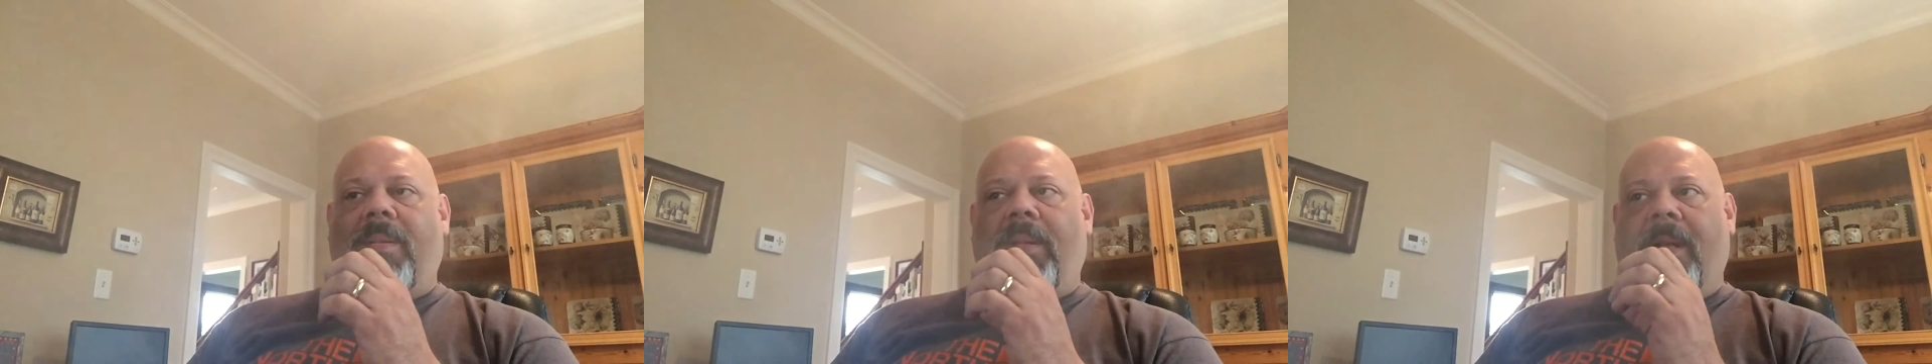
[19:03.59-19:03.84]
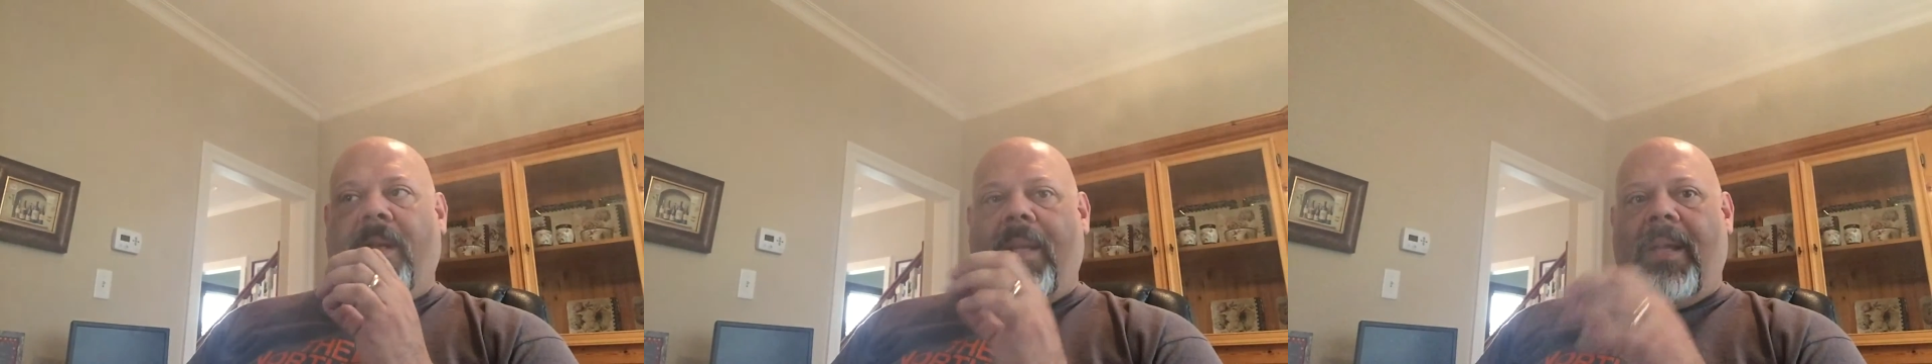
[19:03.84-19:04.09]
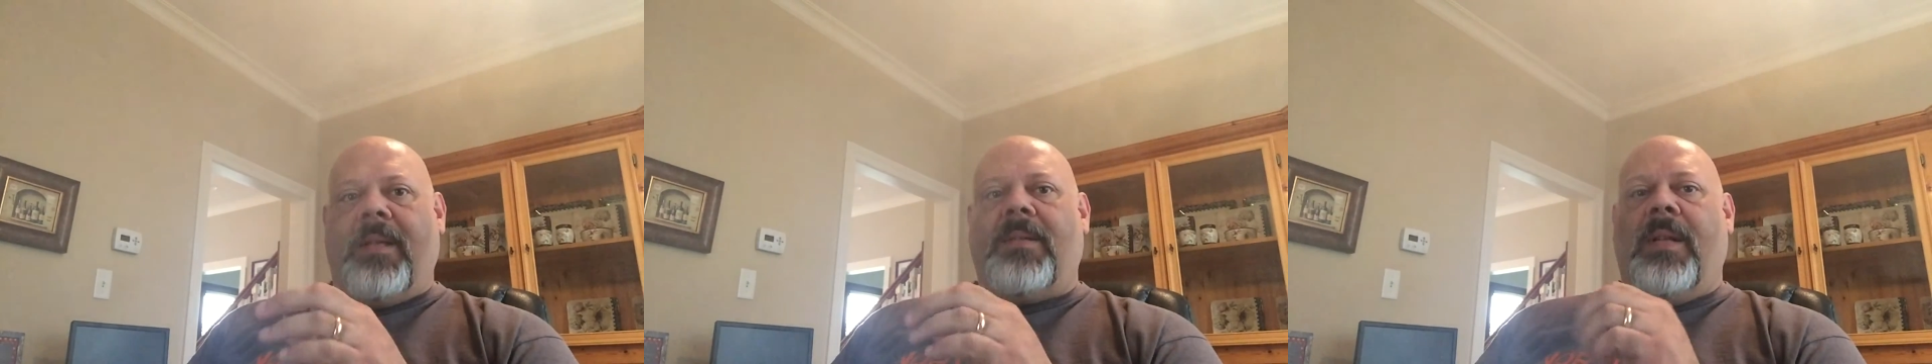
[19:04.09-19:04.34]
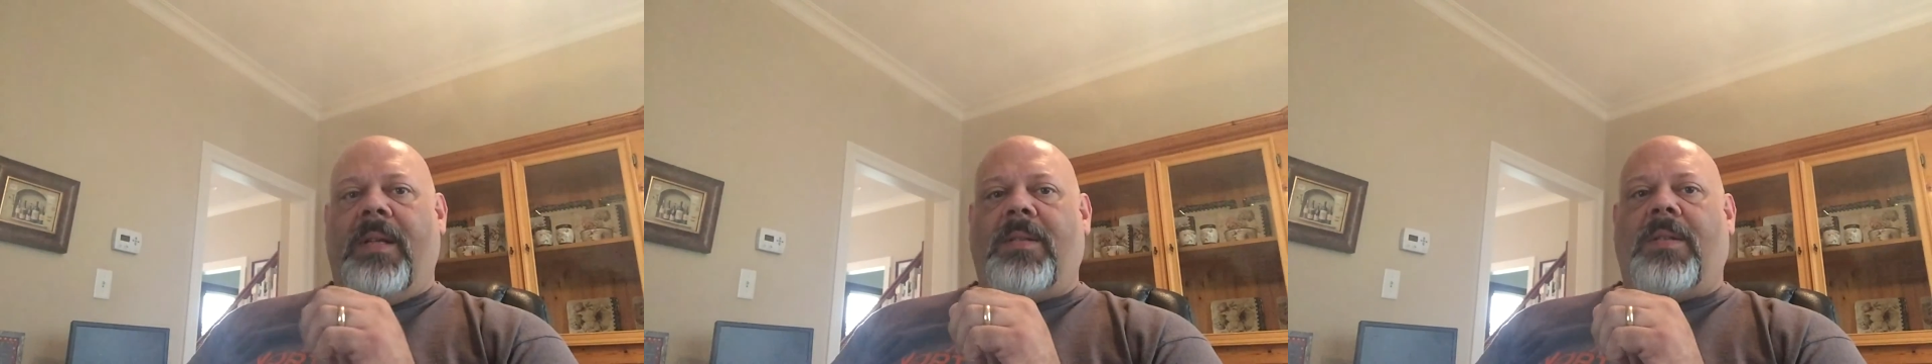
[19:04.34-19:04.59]

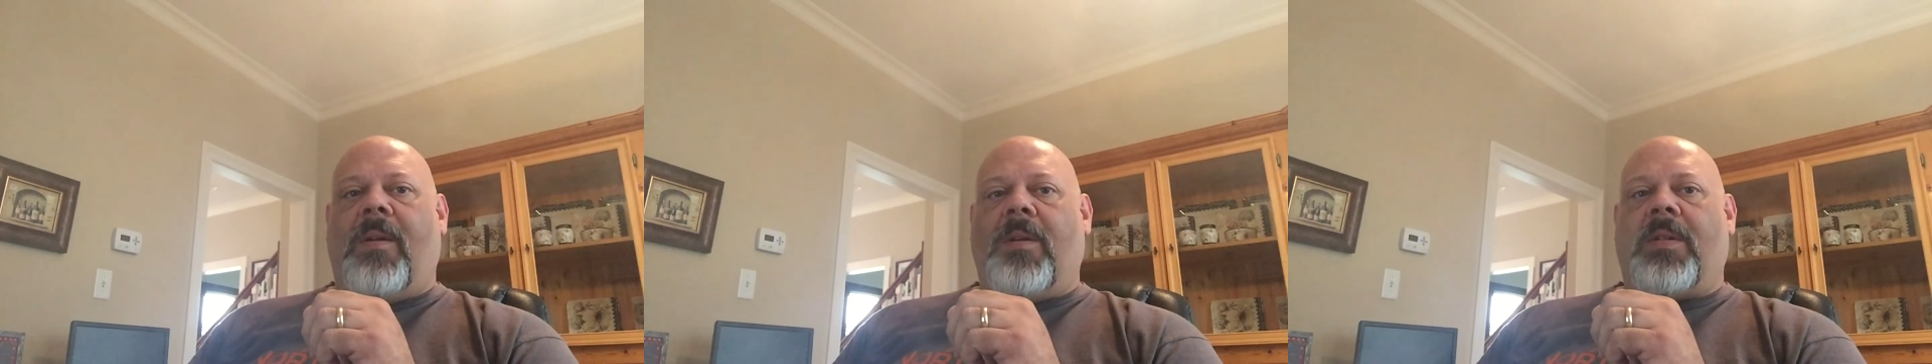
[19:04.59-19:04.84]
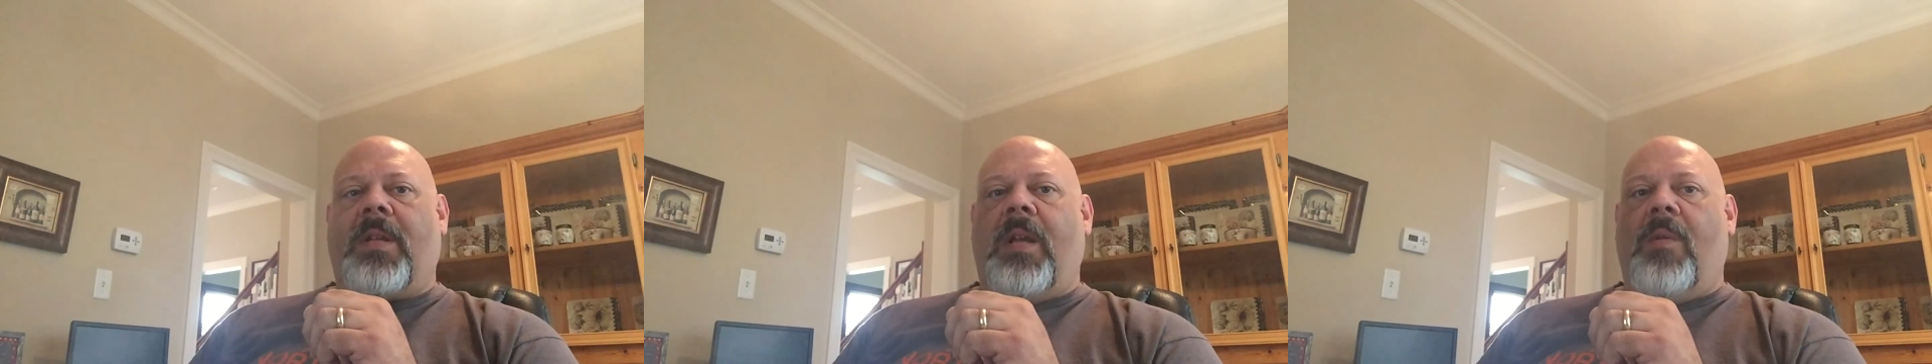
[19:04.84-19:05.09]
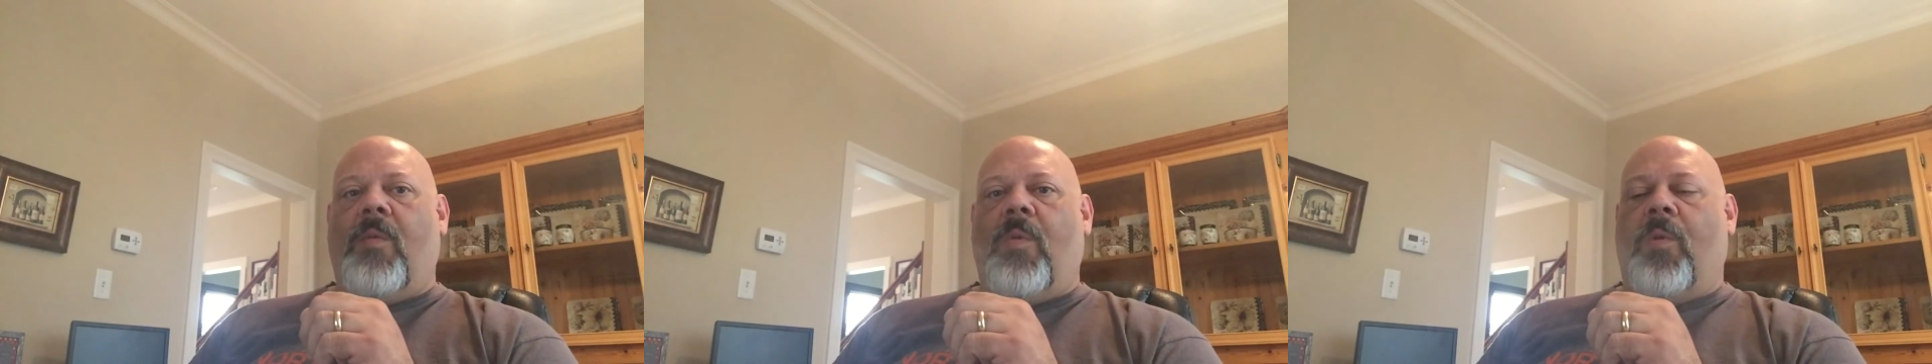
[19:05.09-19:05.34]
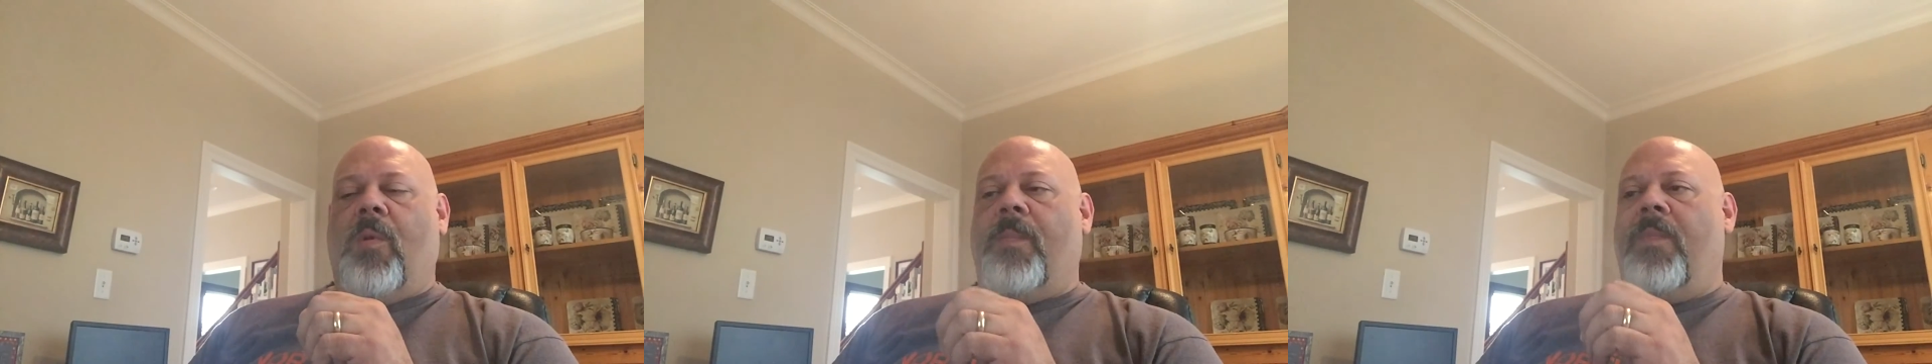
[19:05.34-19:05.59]
it starts to get
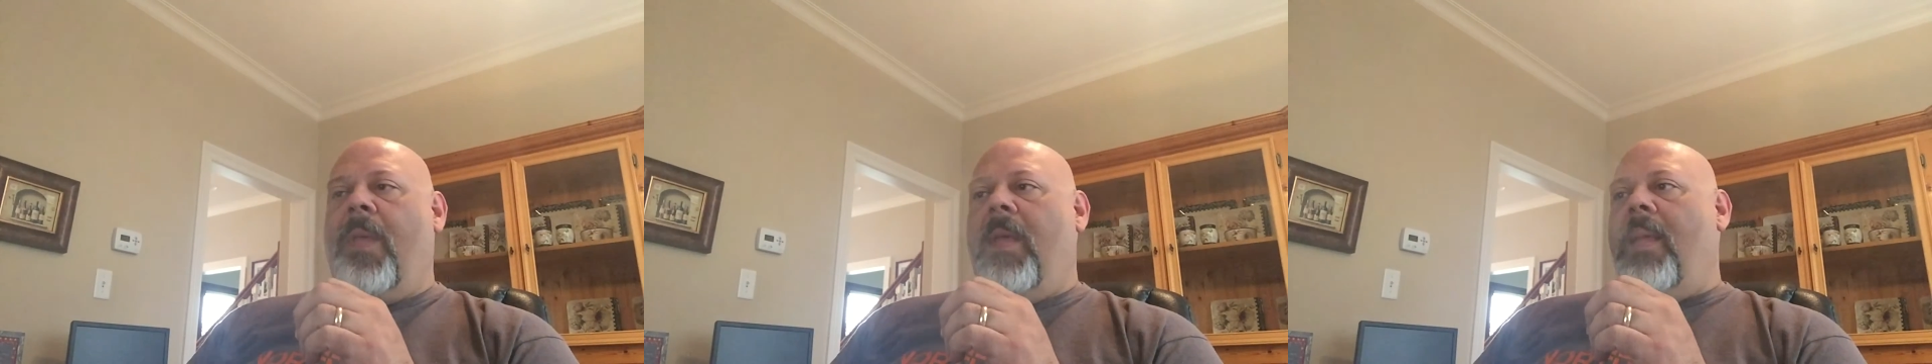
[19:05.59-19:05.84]
warm.